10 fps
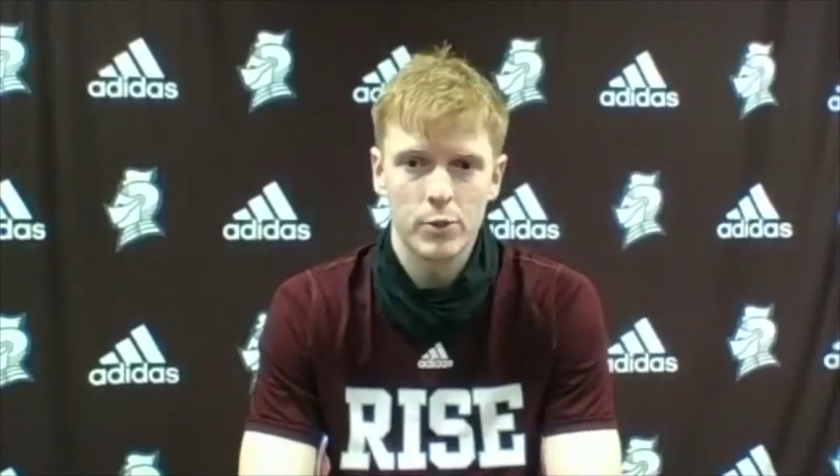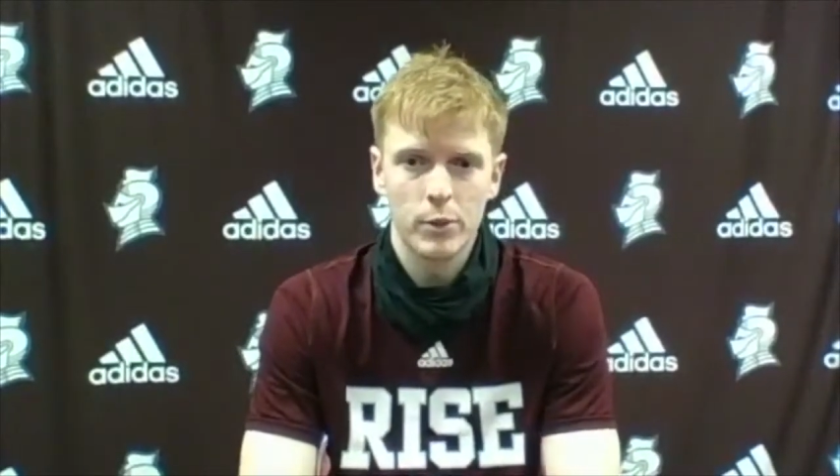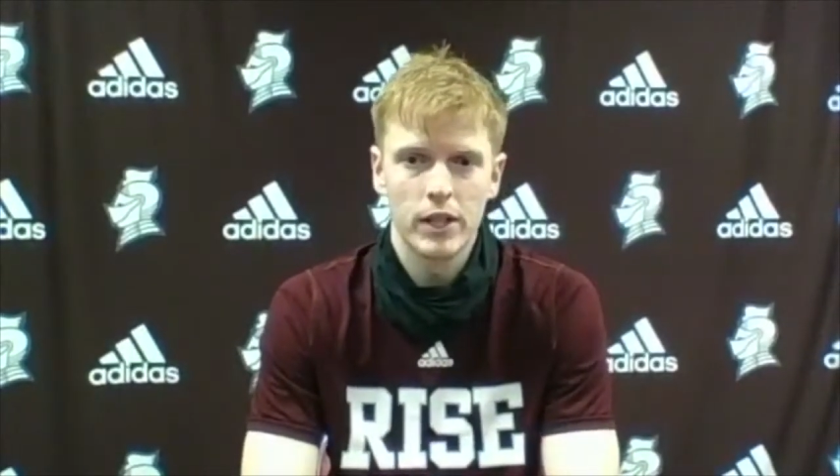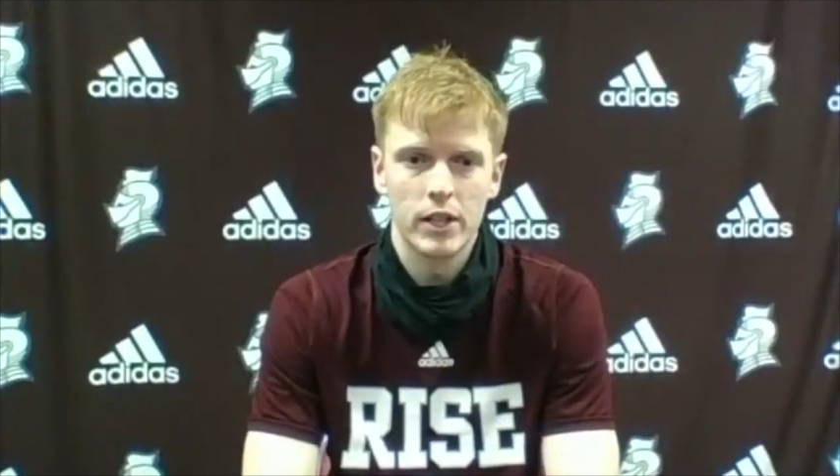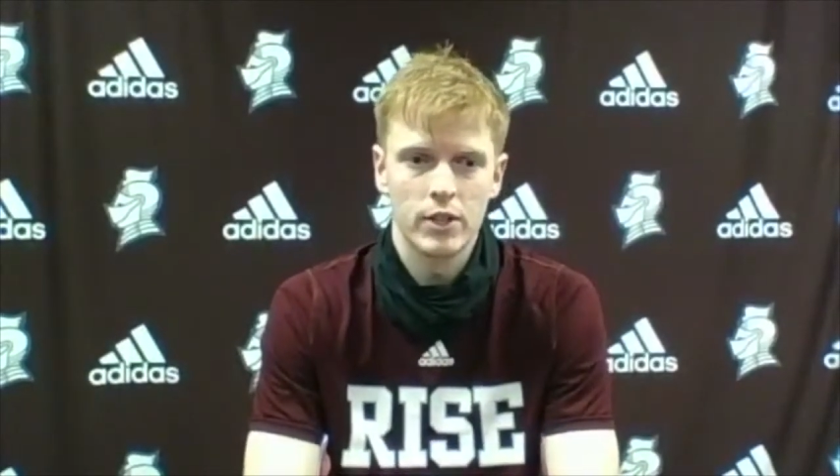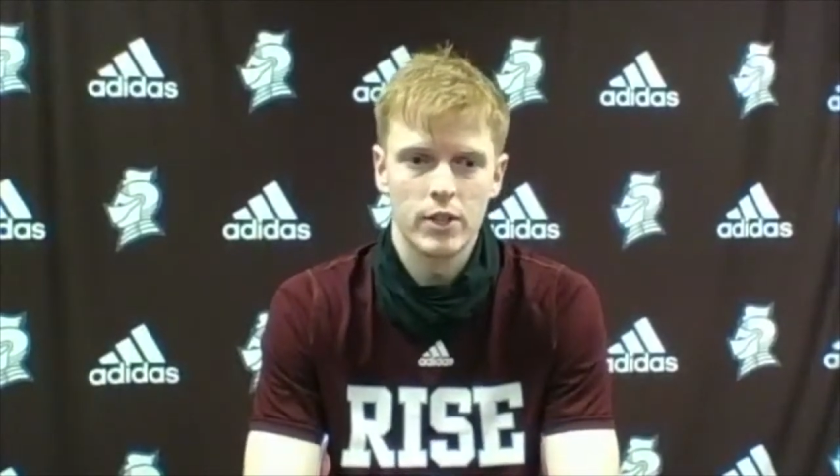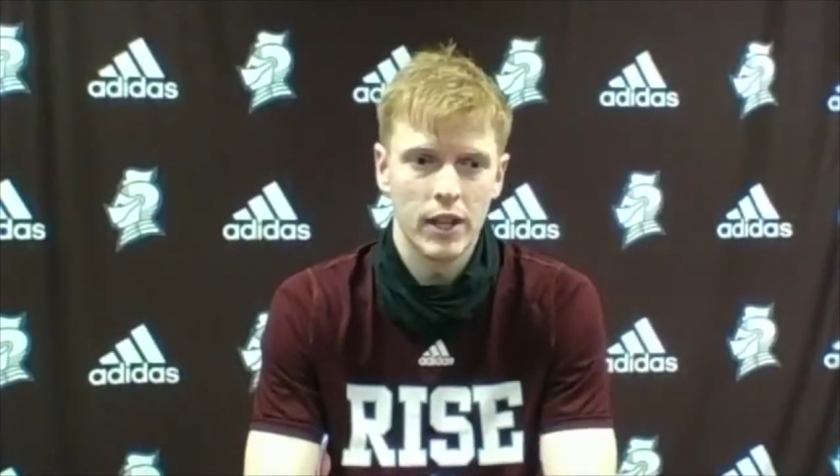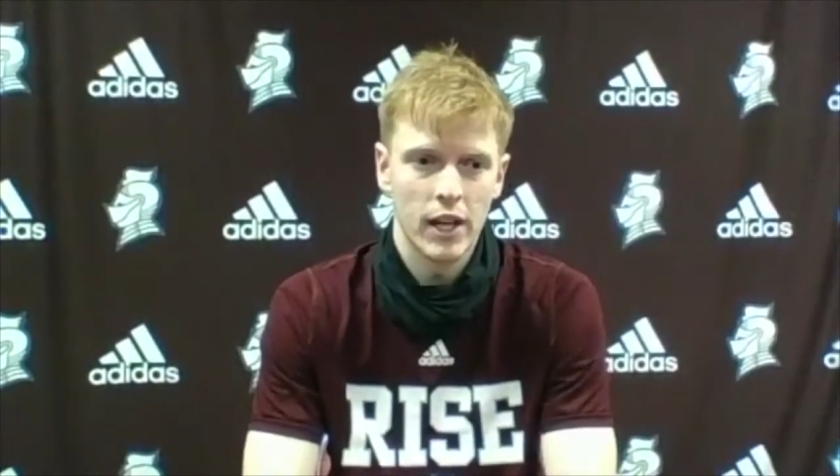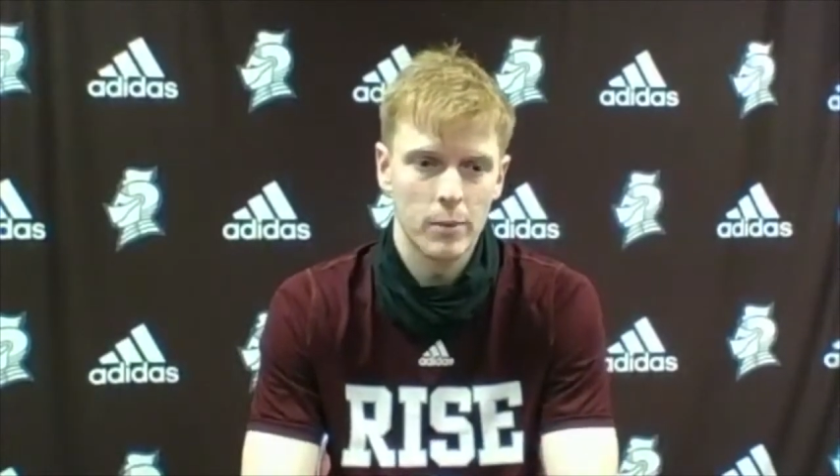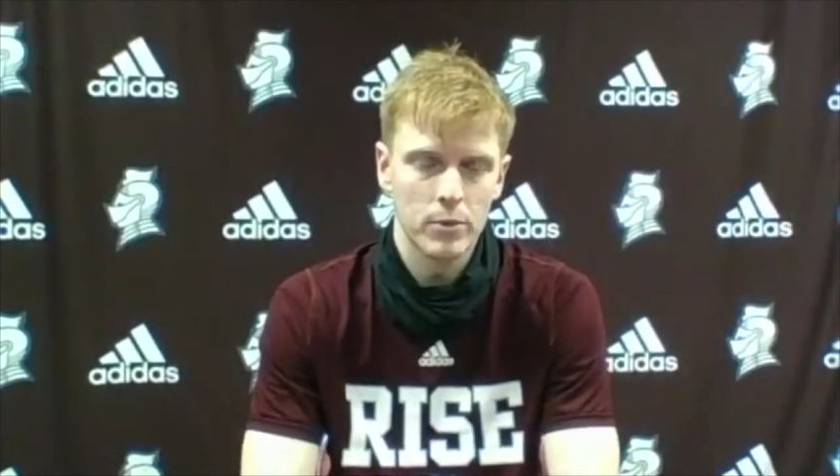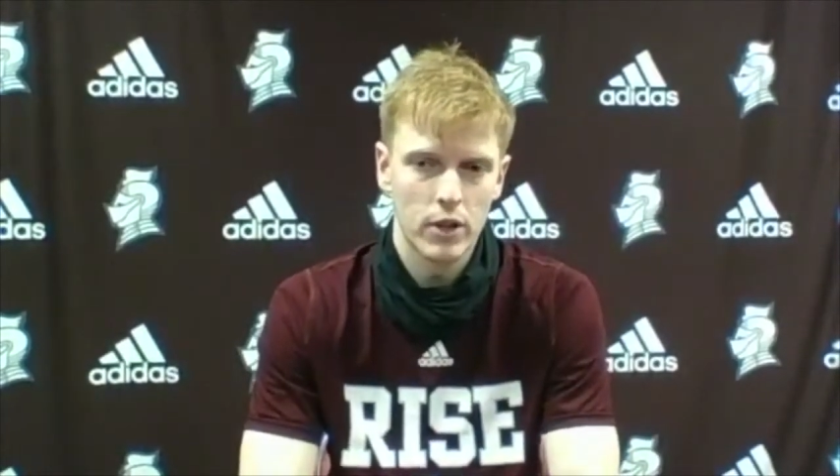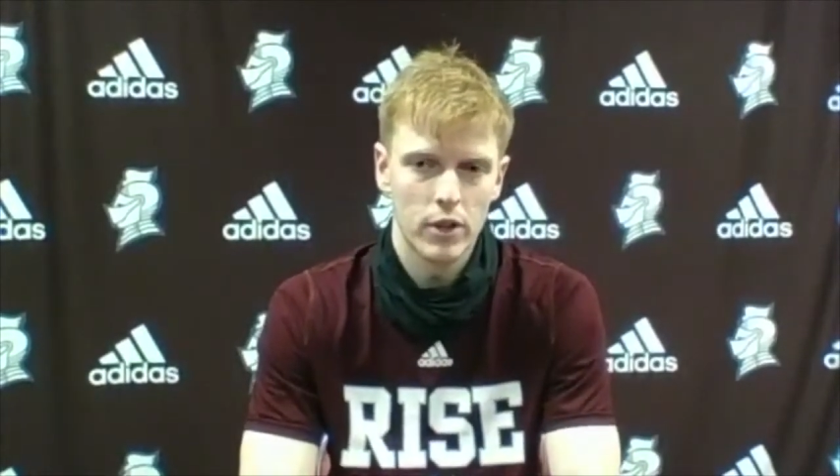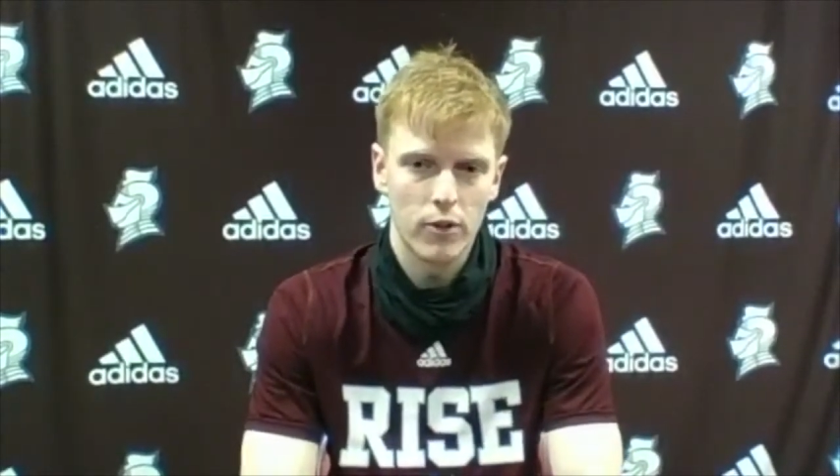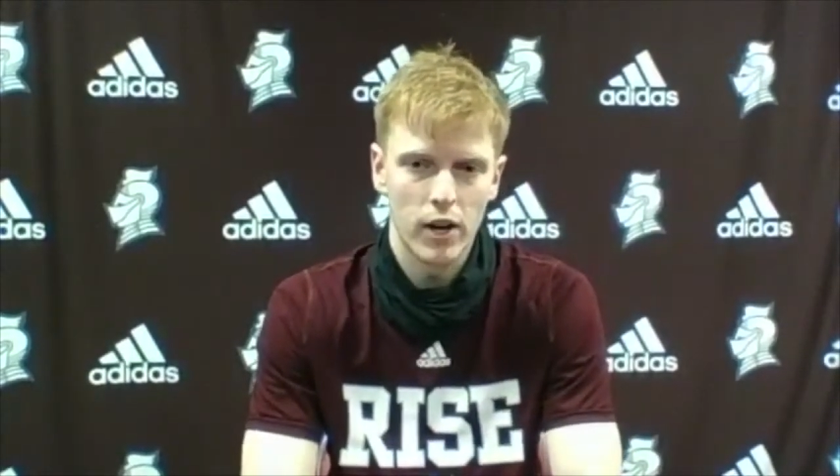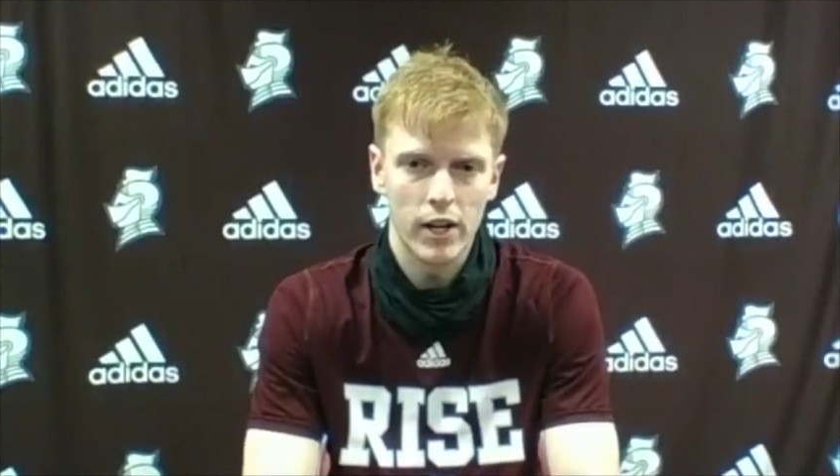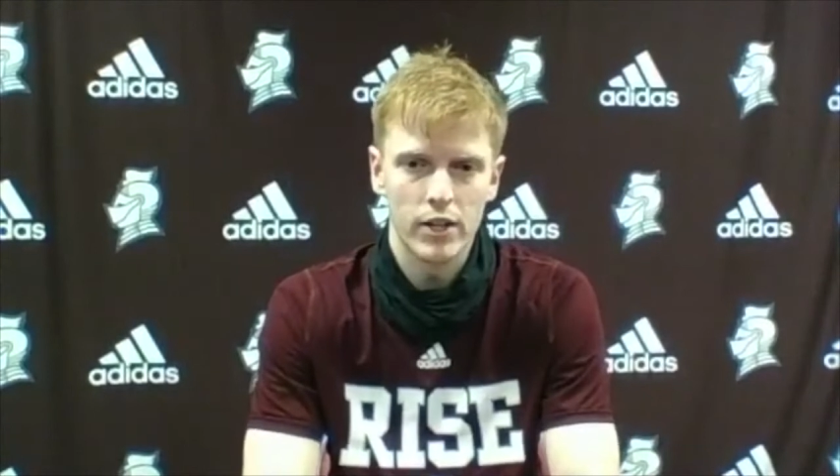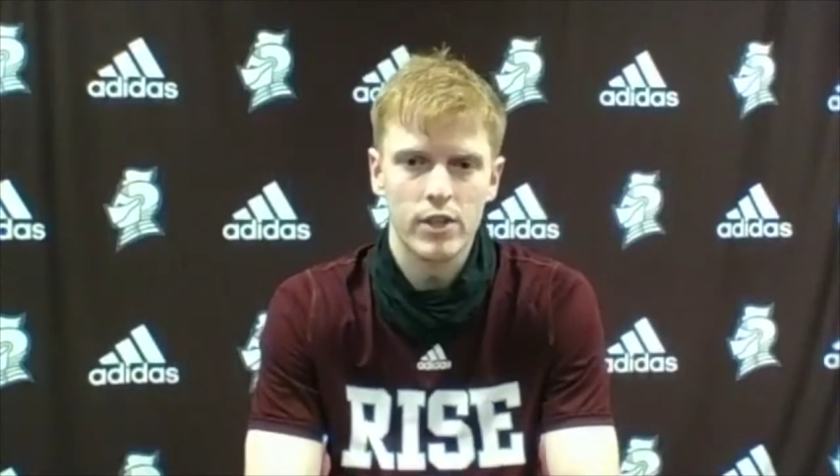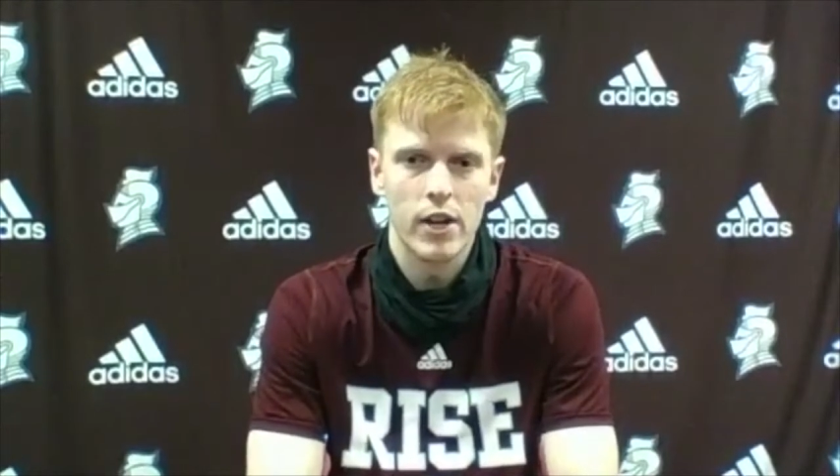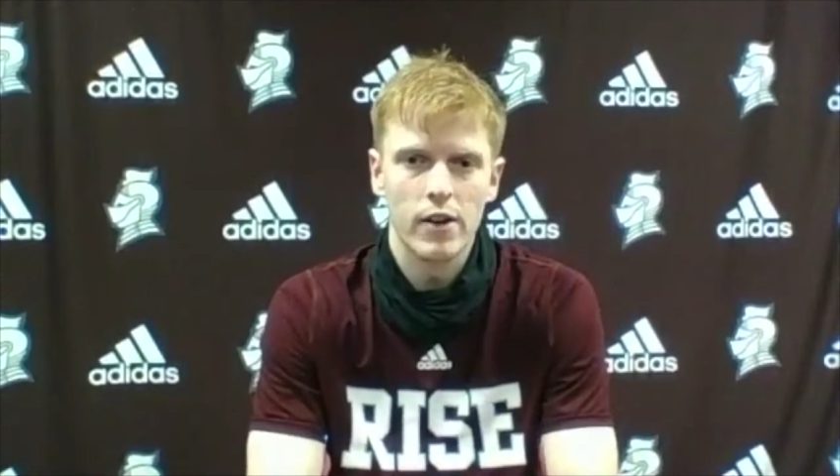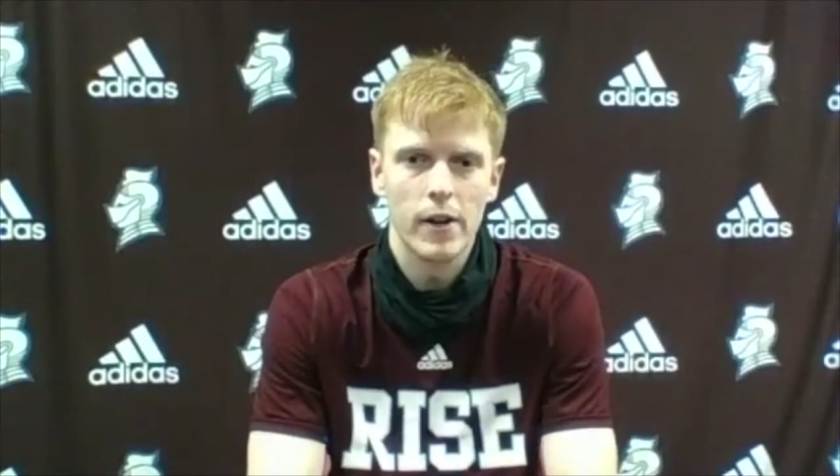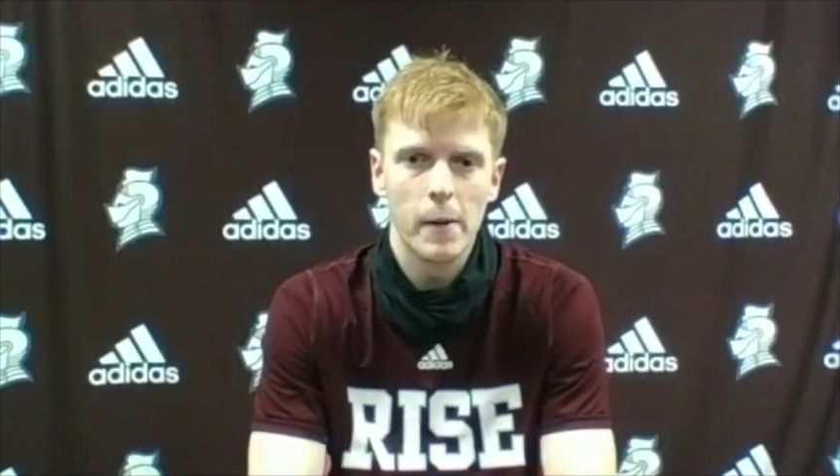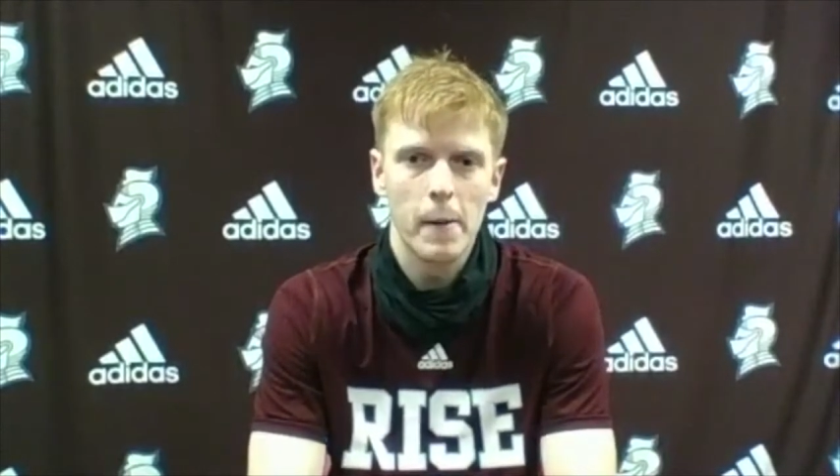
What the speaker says: week into the games Friday and Saturday.